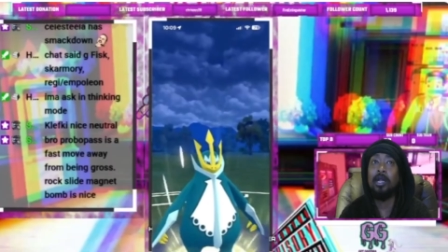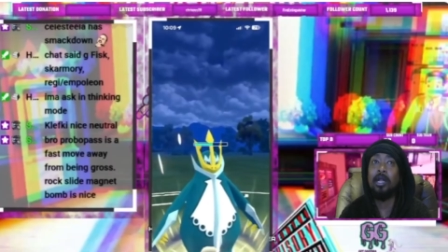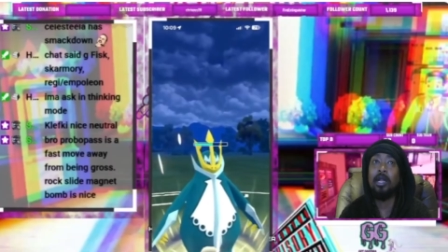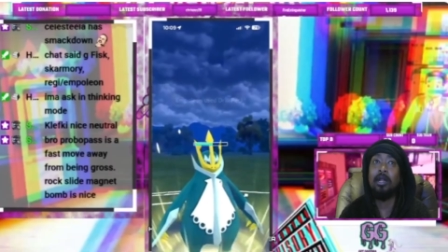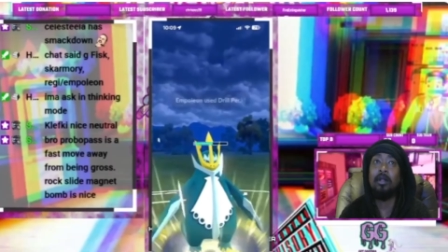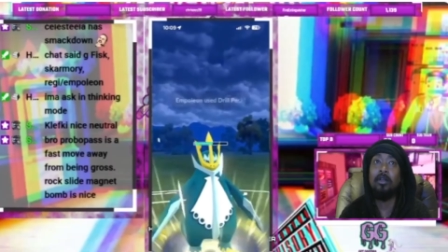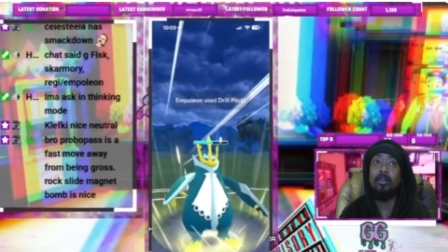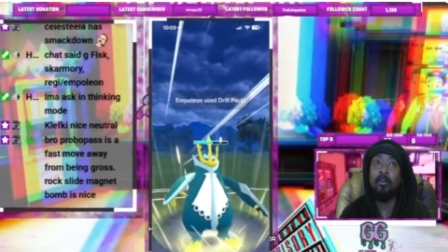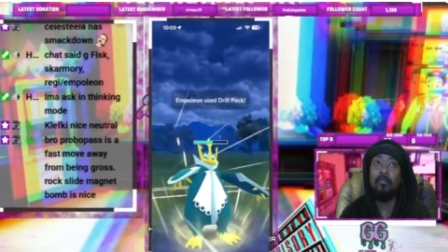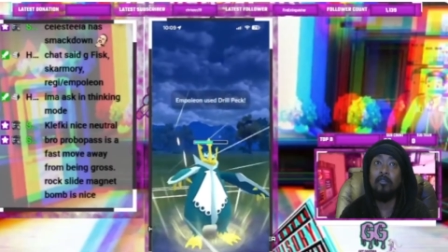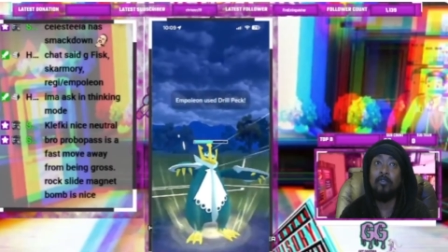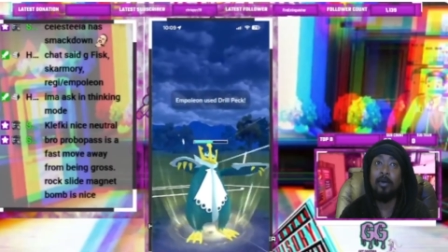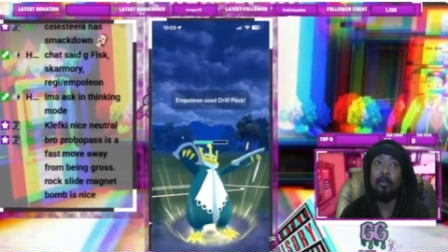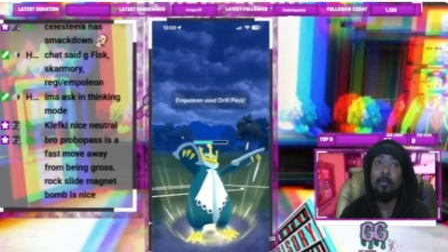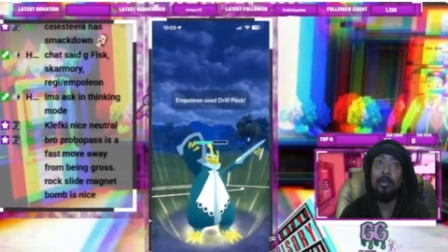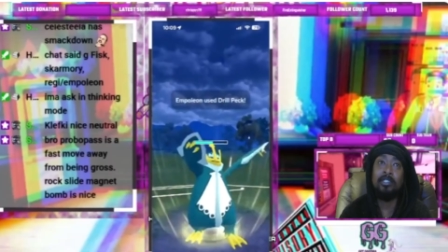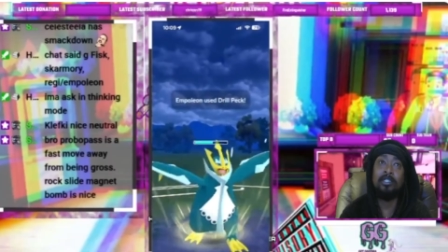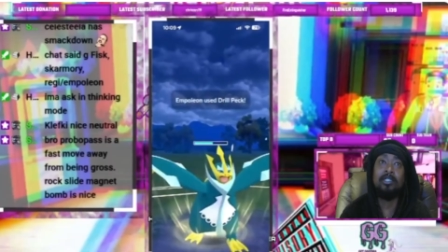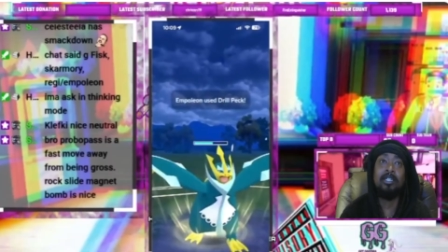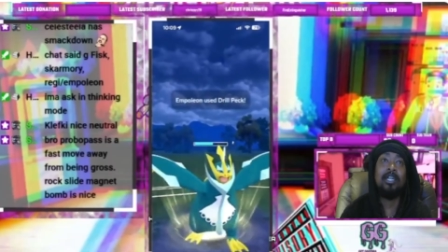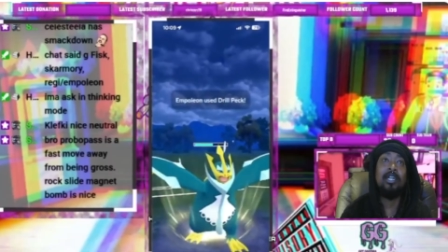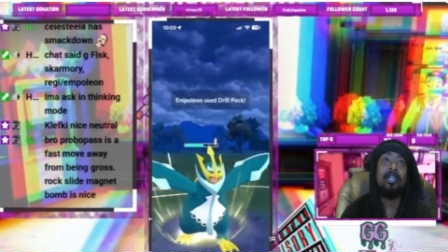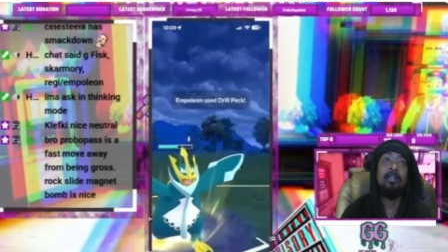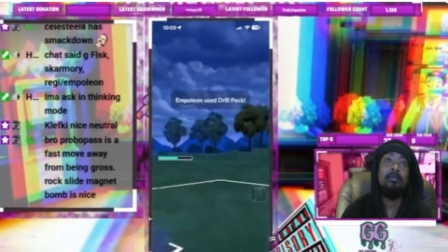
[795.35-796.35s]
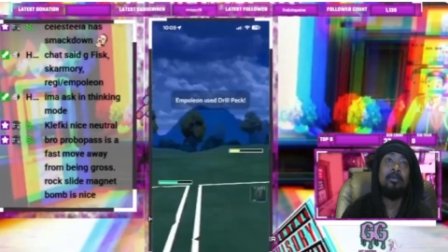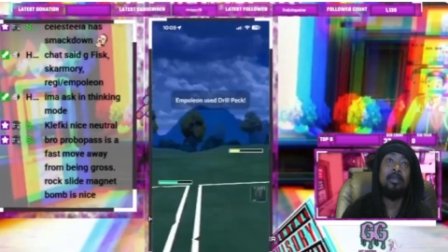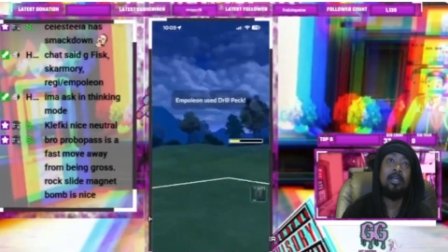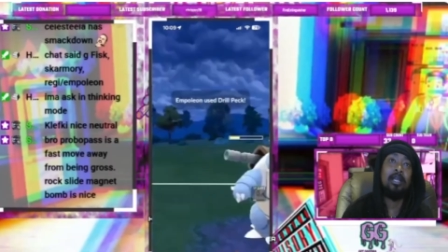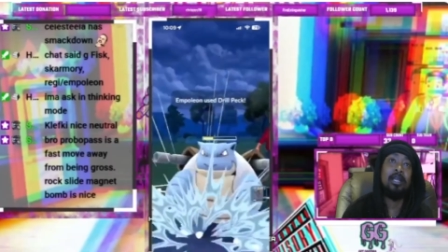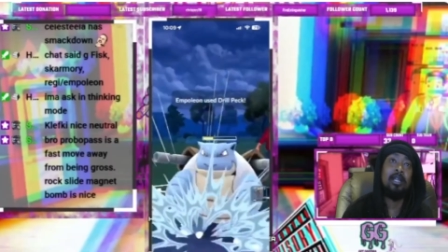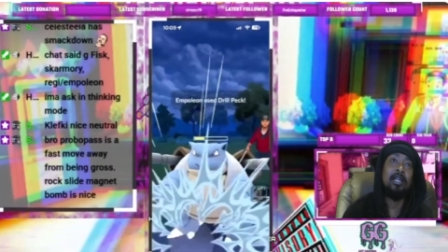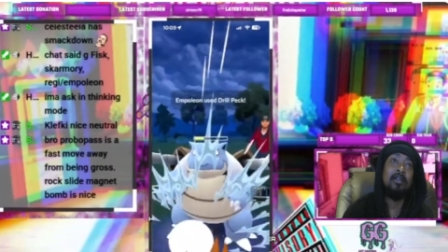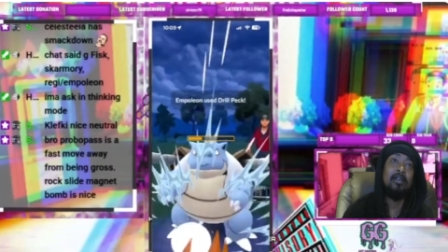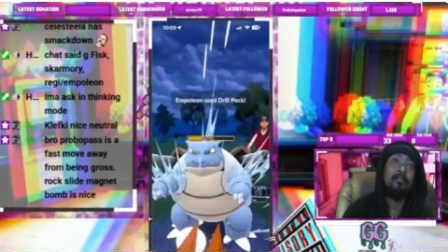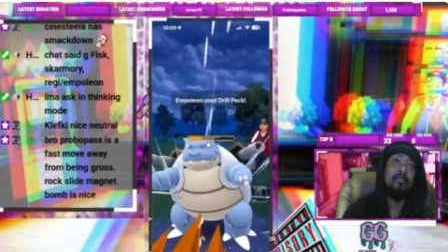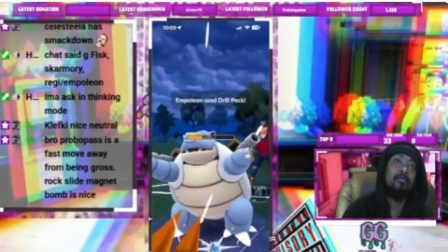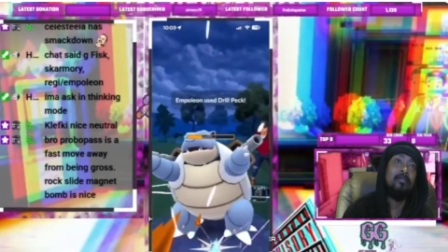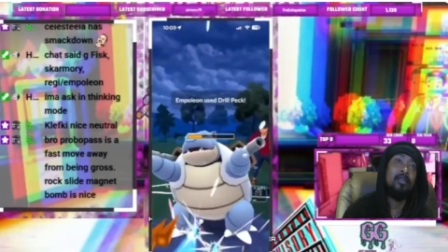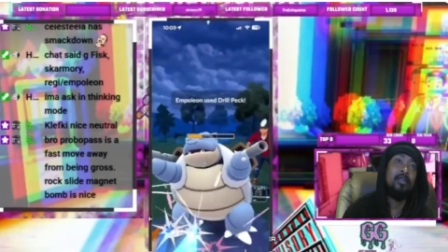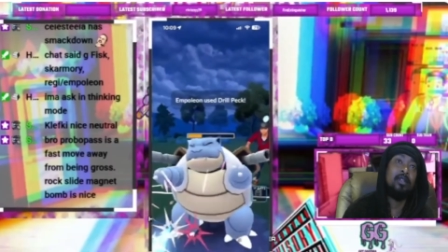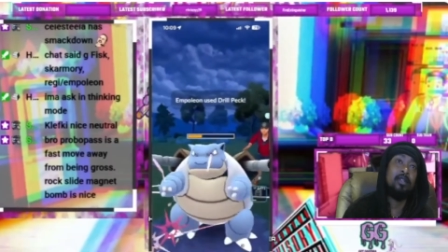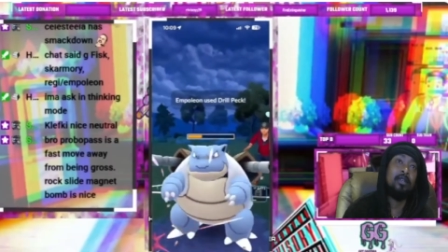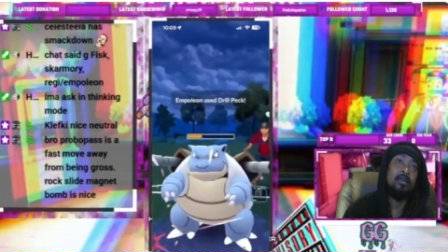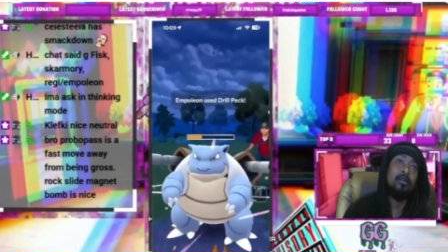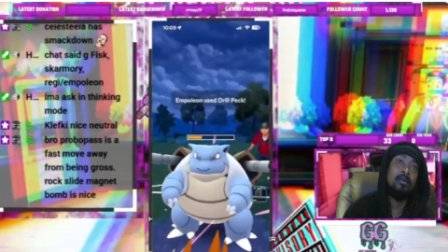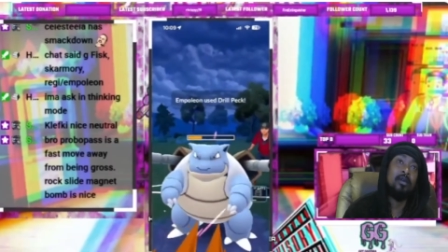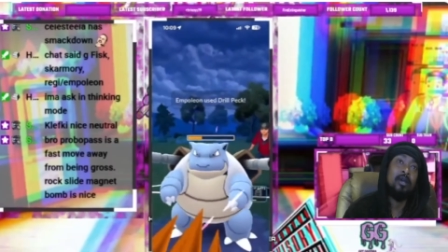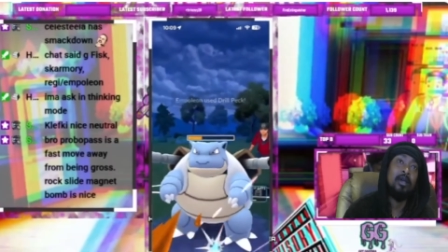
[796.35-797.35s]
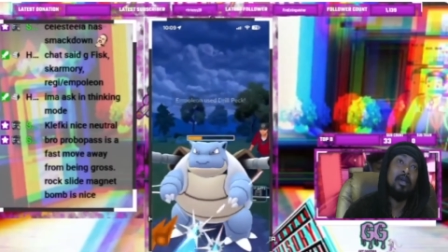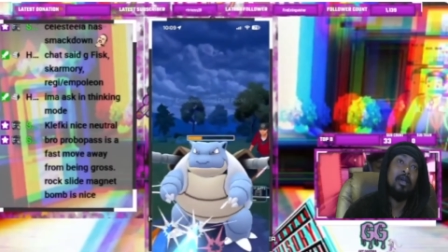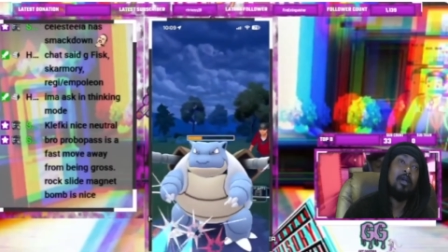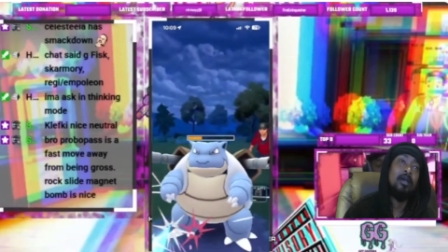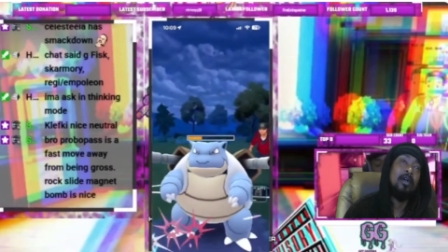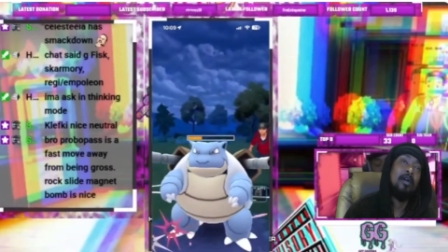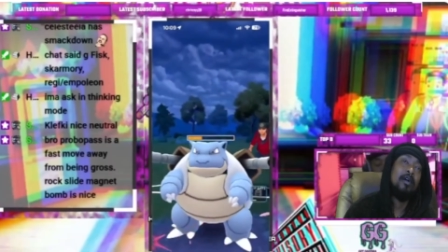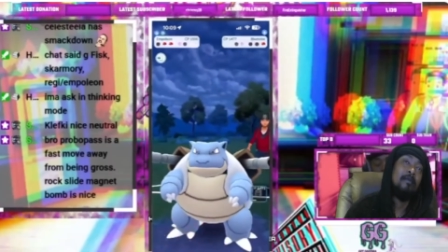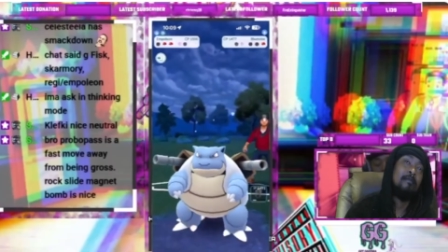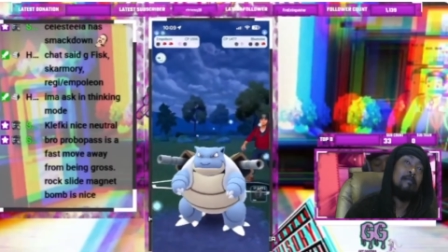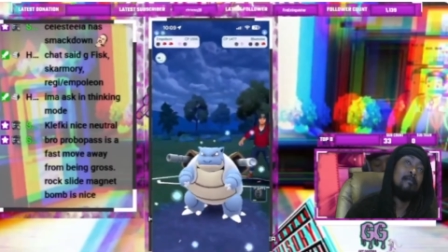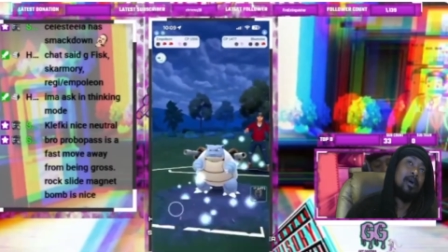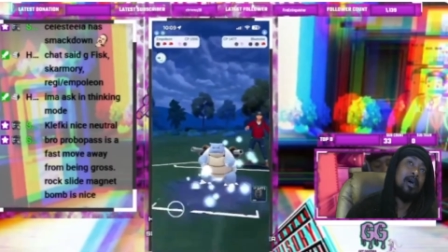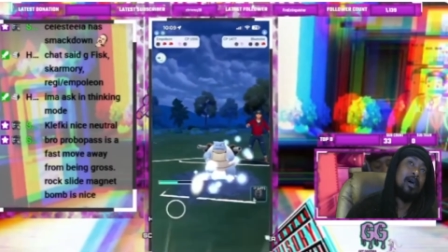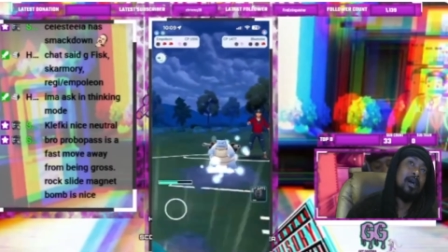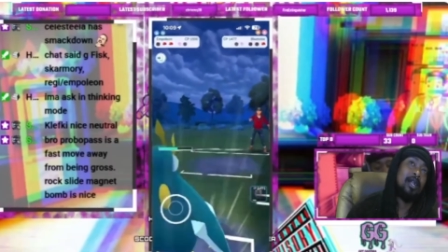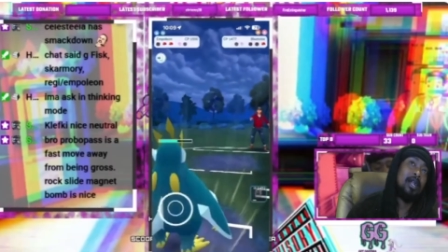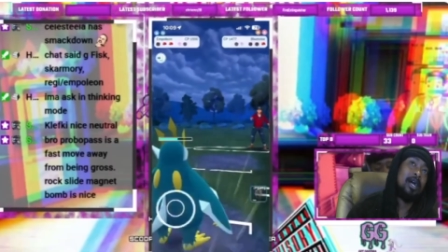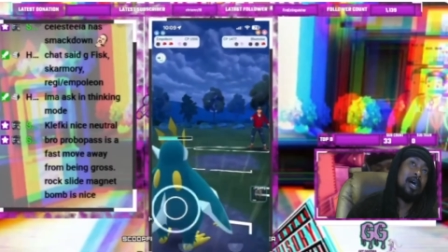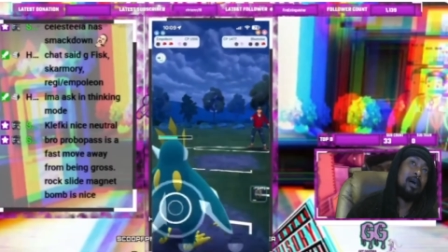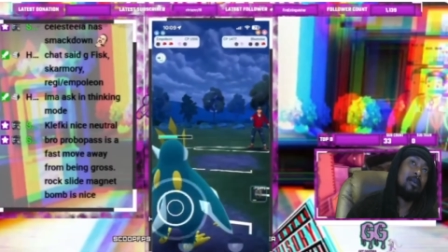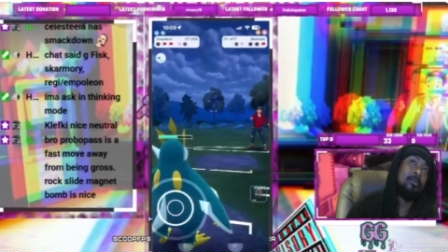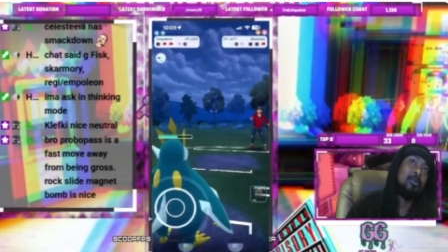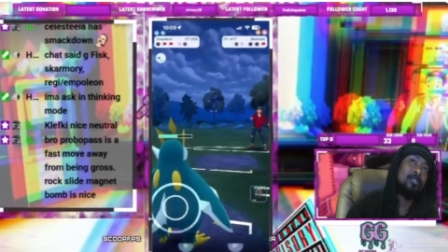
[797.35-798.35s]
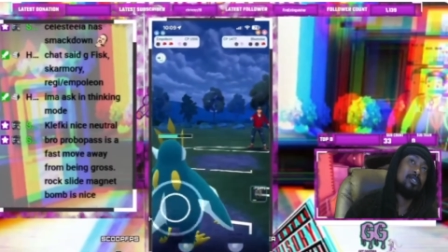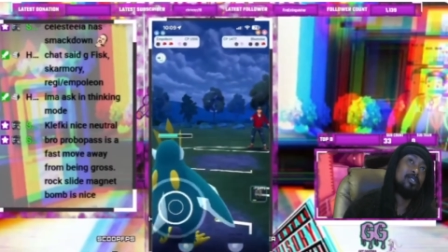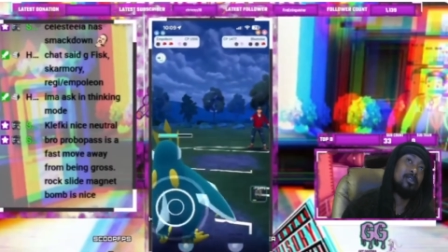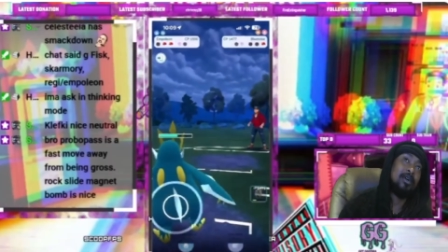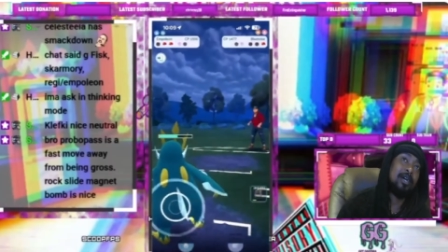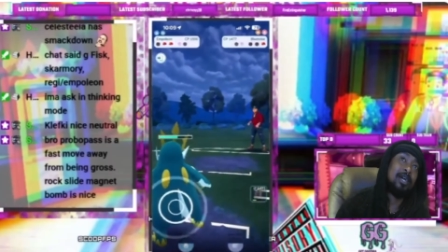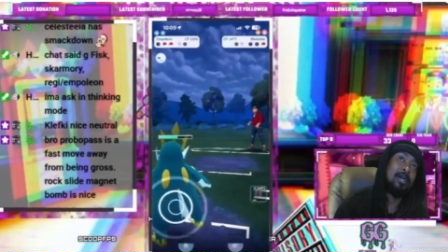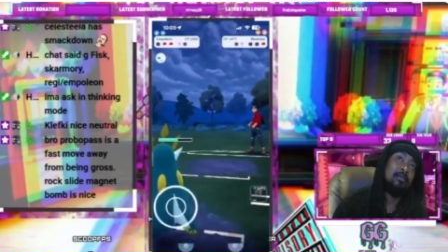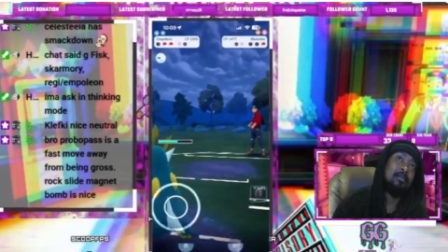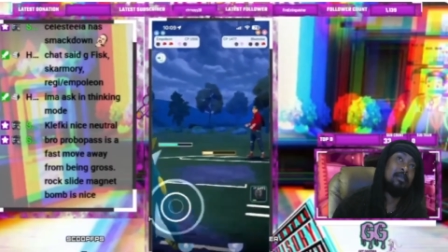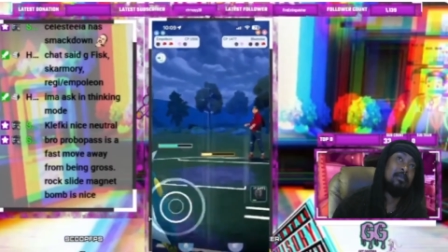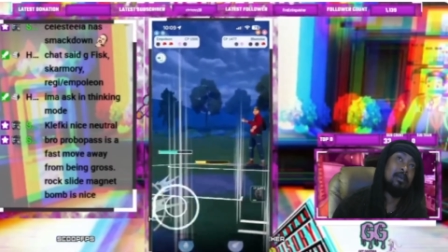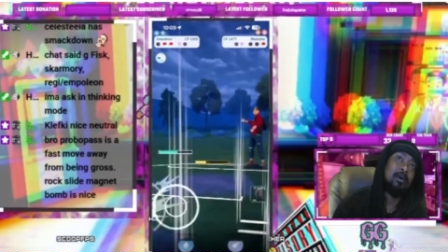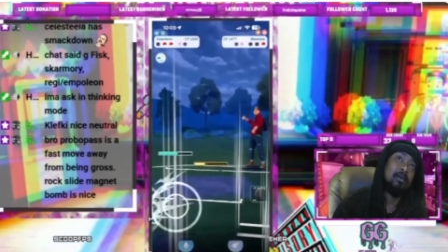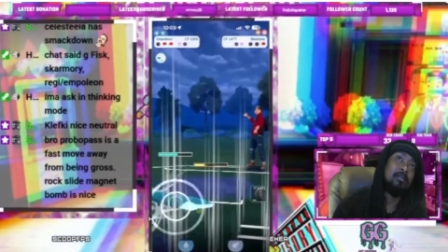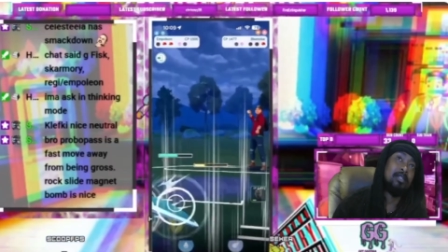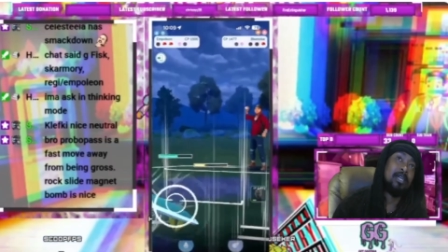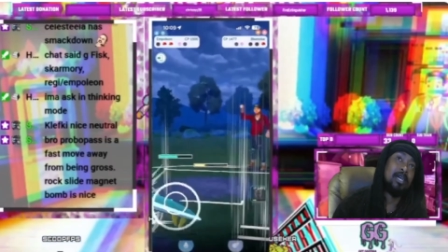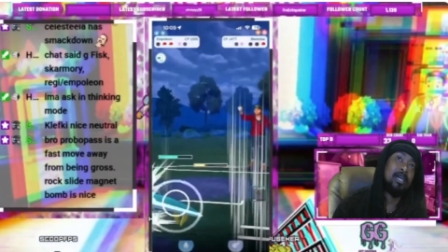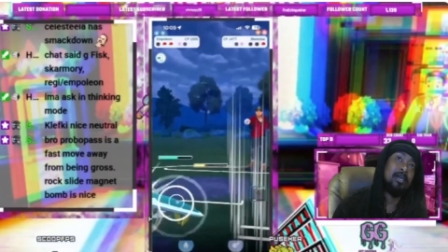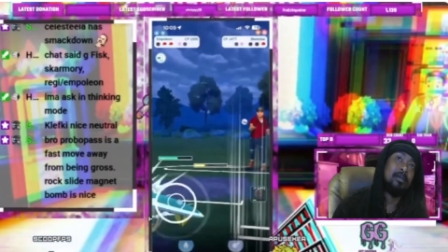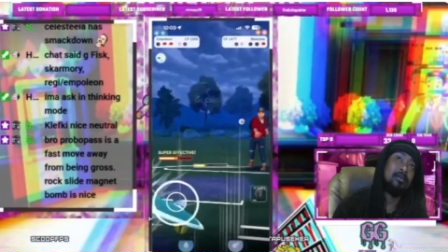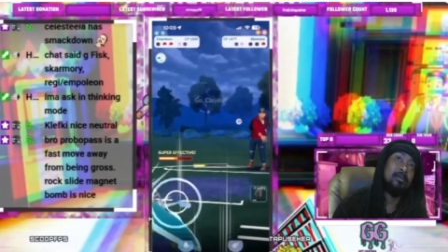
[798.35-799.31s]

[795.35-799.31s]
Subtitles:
I don't know if I mentioned that in the beginning of the video, but I was so hyped about that.